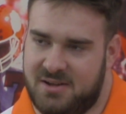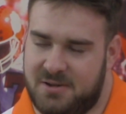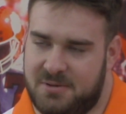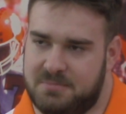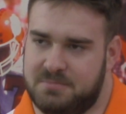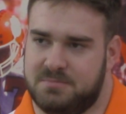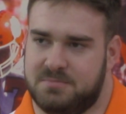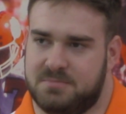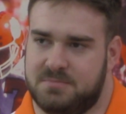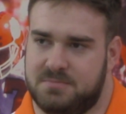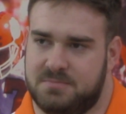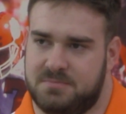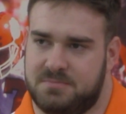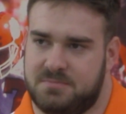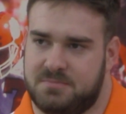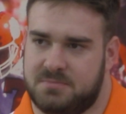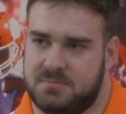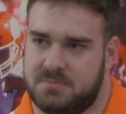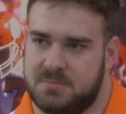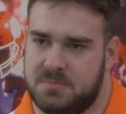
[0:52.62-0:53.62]
and now y'all
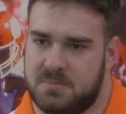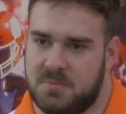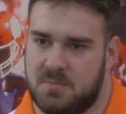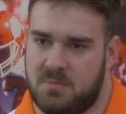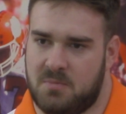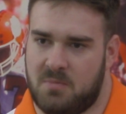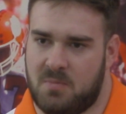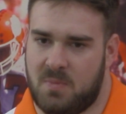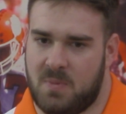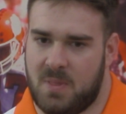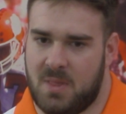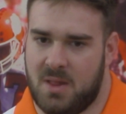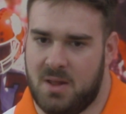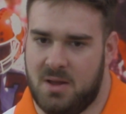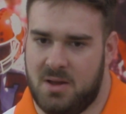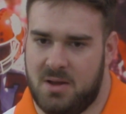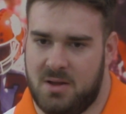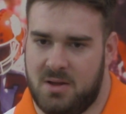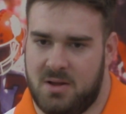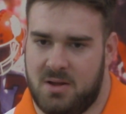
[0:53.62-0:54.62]
put together a 3-game
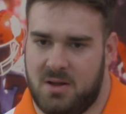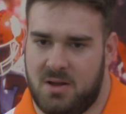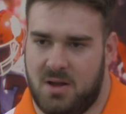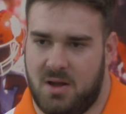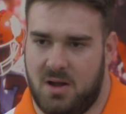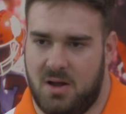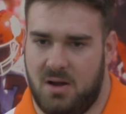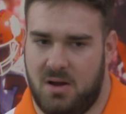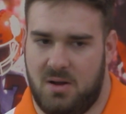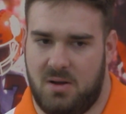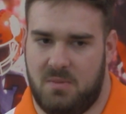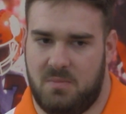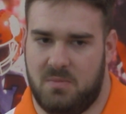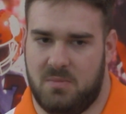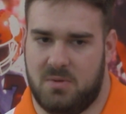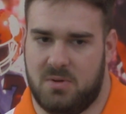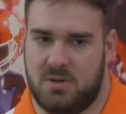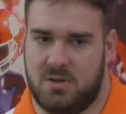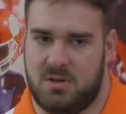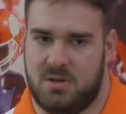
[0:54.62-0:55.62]

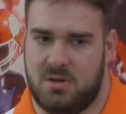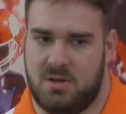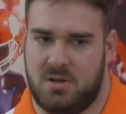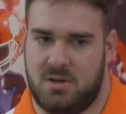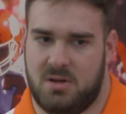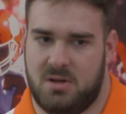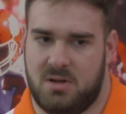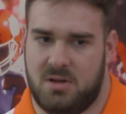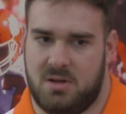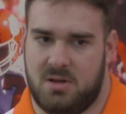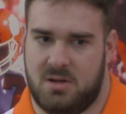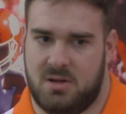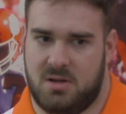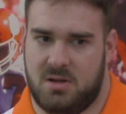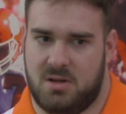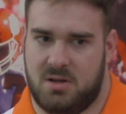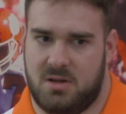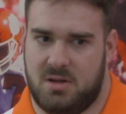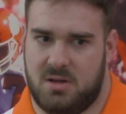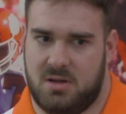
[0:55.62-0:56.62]
winning
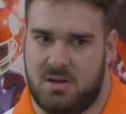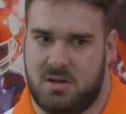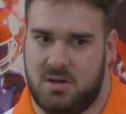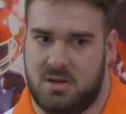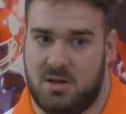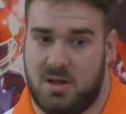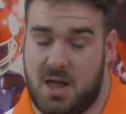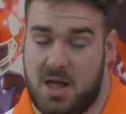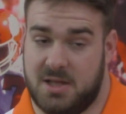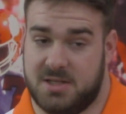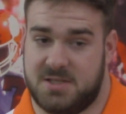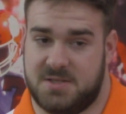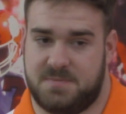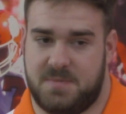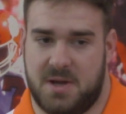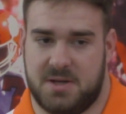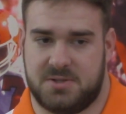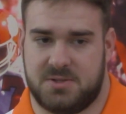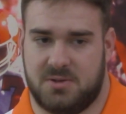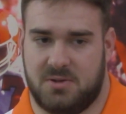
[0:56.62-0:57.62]
streak? It's
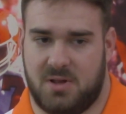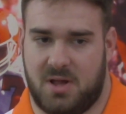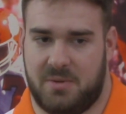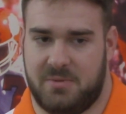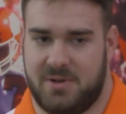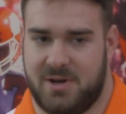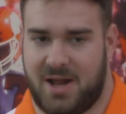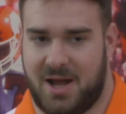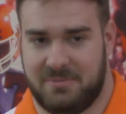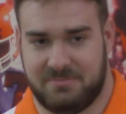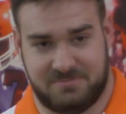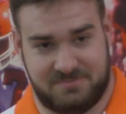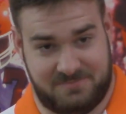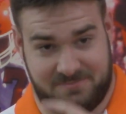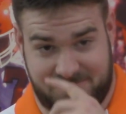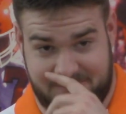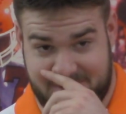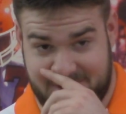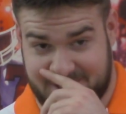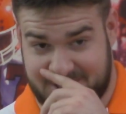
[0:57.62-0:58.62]
special. I mean, I'm
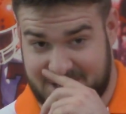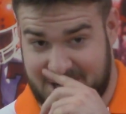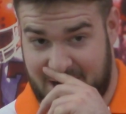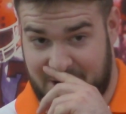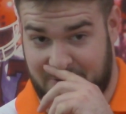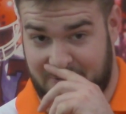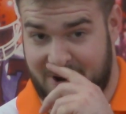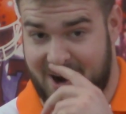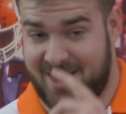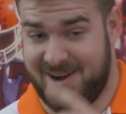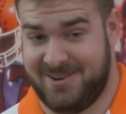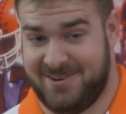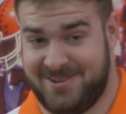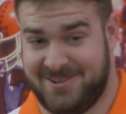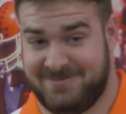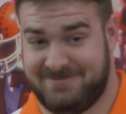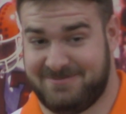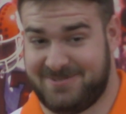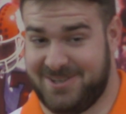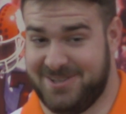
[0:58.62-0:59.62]
just kind of riding
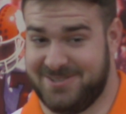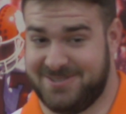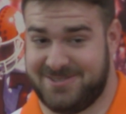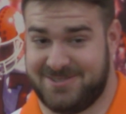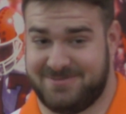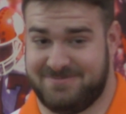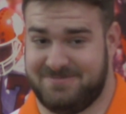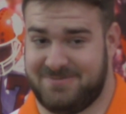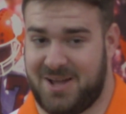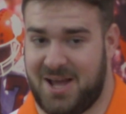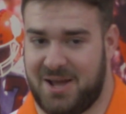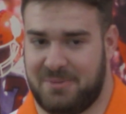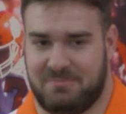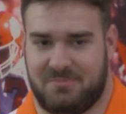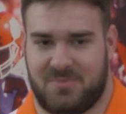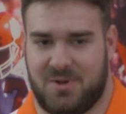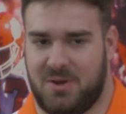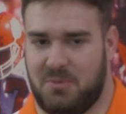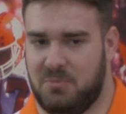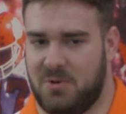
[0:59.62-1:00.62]
it because
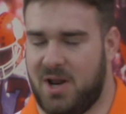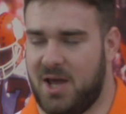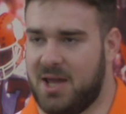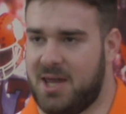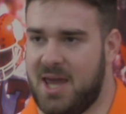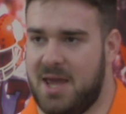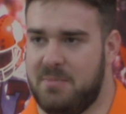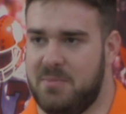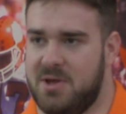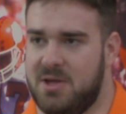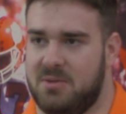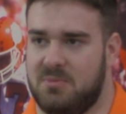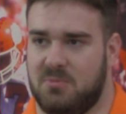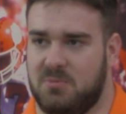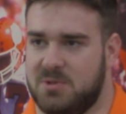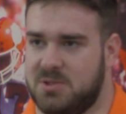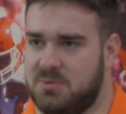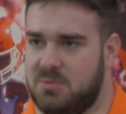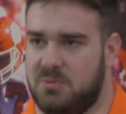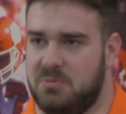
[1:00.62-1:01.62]
when I came in
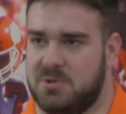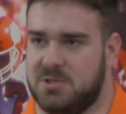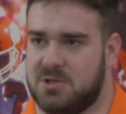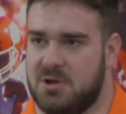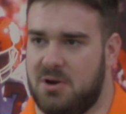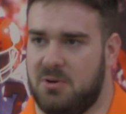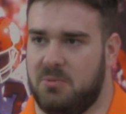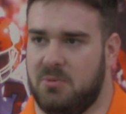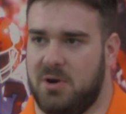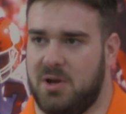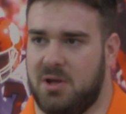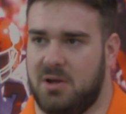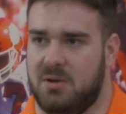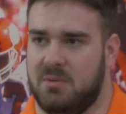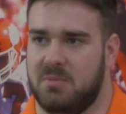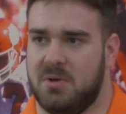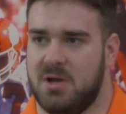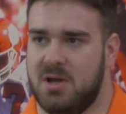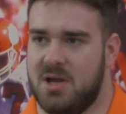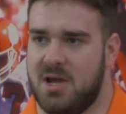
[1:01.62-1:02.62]
was when we started winning
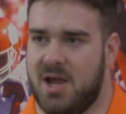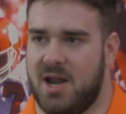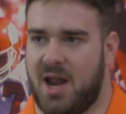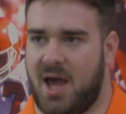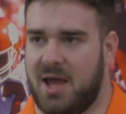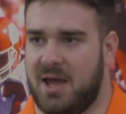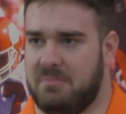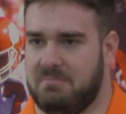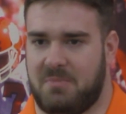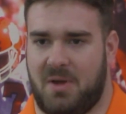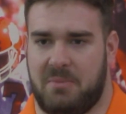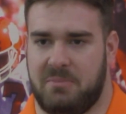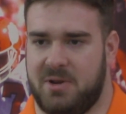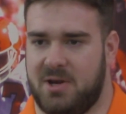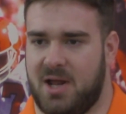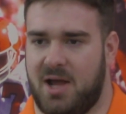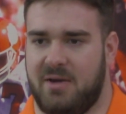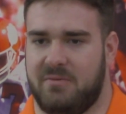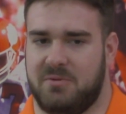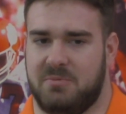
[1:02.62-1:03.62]
them. And I
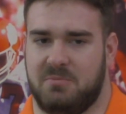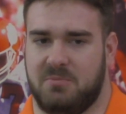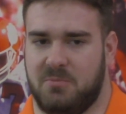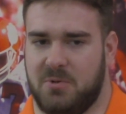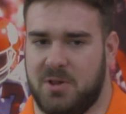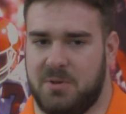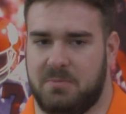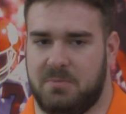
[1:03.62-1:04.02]
mean, I haven't really